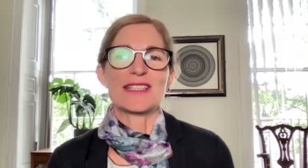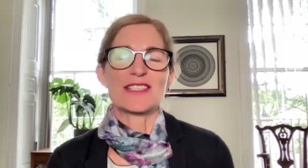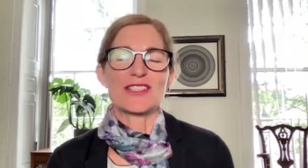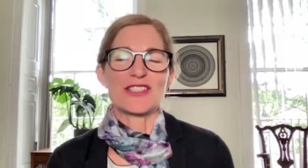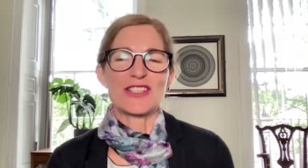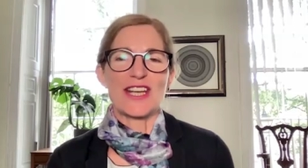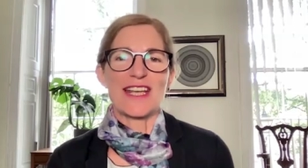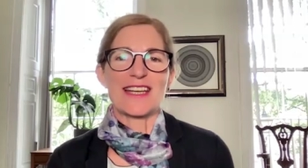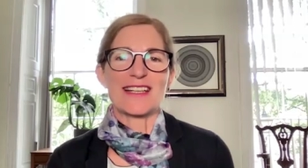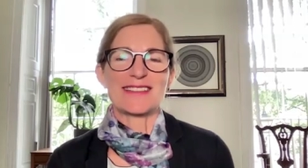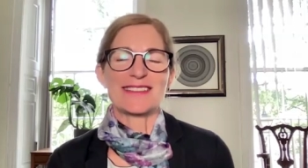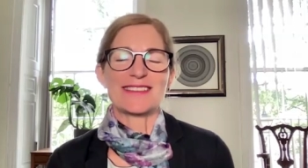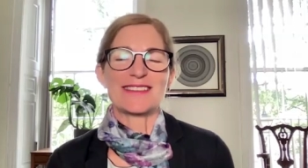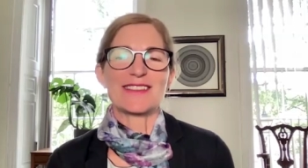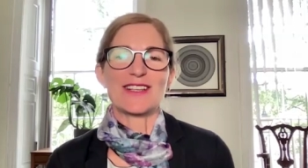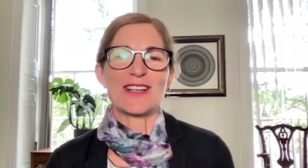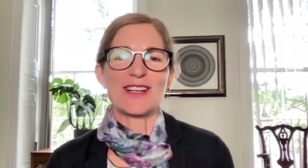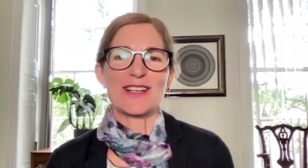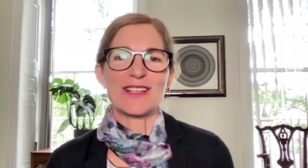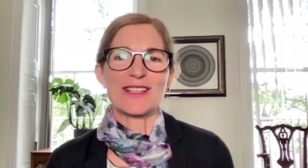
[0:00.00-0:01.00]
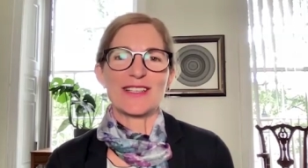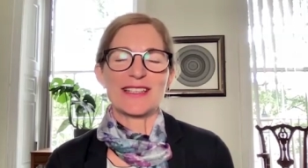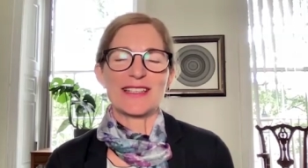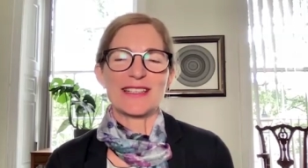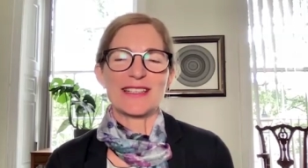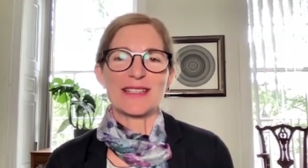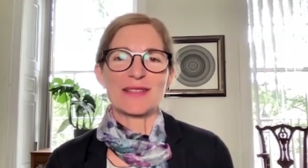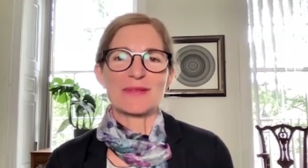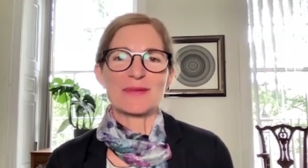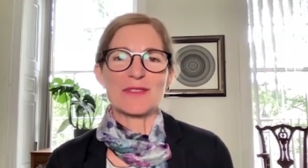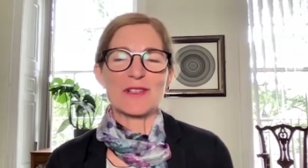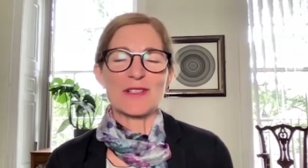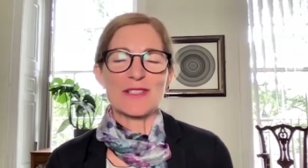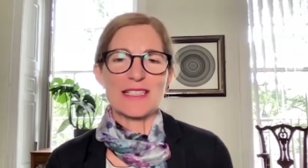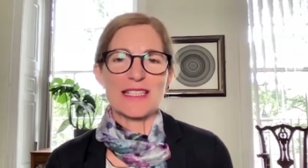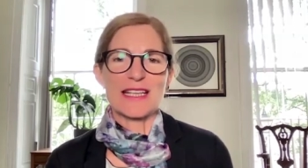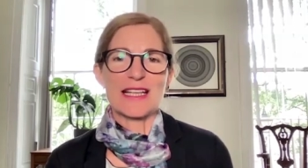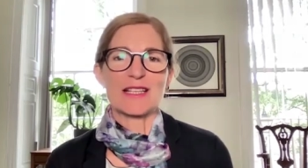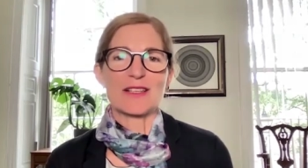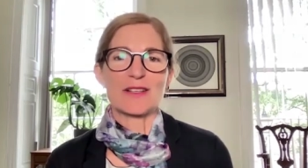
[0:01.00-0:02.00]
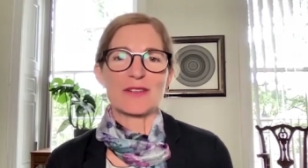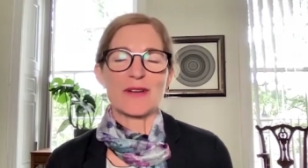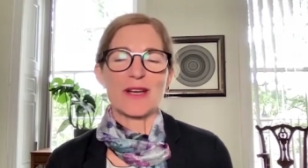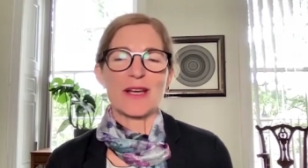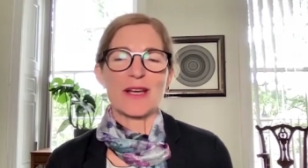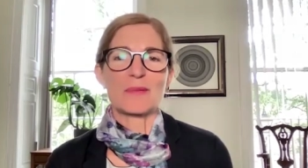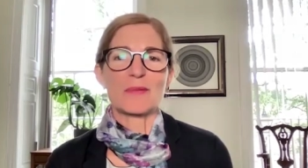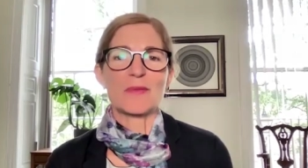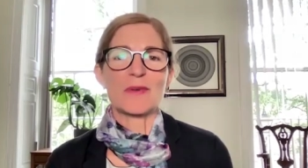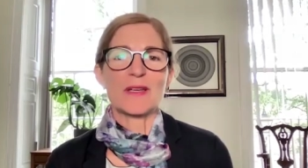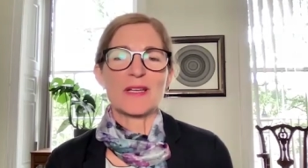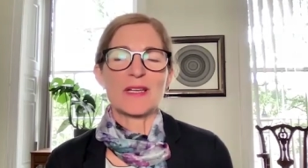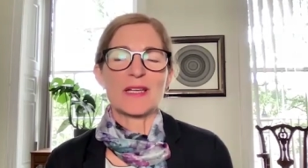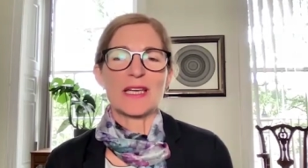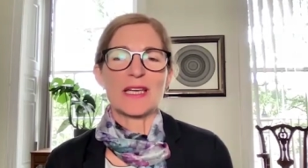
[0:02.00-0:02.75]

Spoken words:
channel on Telegram